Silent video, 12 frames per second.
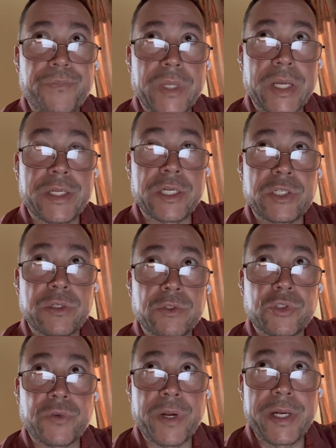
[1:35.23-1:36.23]
additional
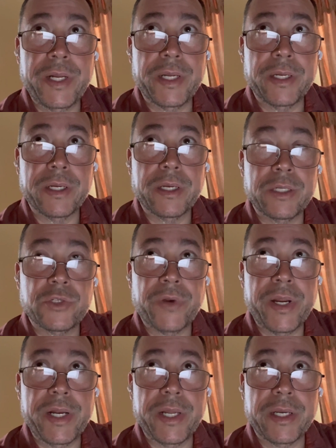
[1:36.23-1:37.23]
training
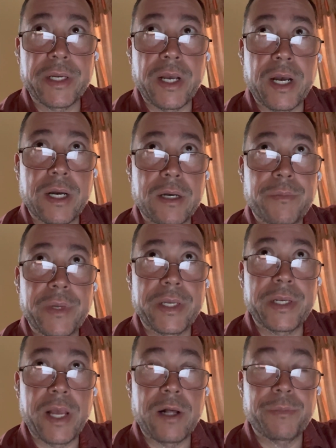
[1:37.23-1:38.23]
in
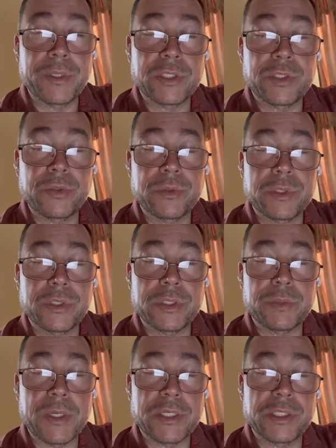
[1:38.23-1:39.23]
helping students,
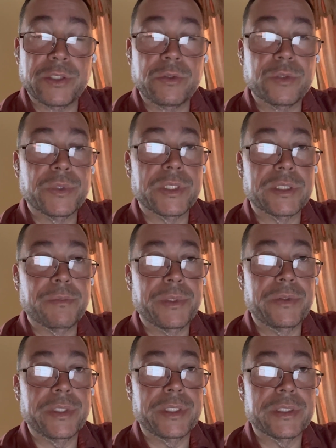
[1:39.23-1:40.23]
especially students with
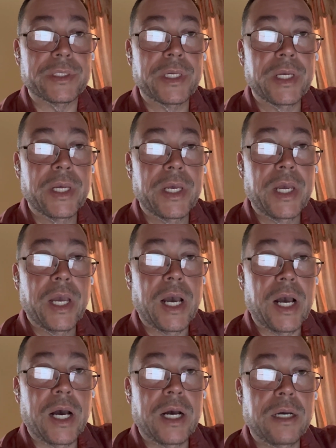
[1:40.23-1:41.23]
disabilities.
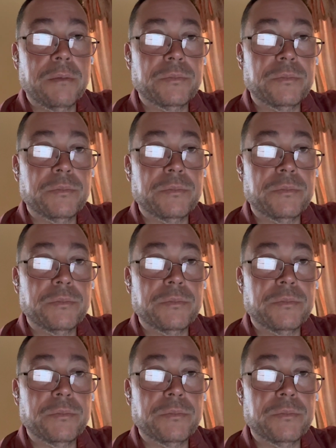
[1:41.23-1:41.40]
I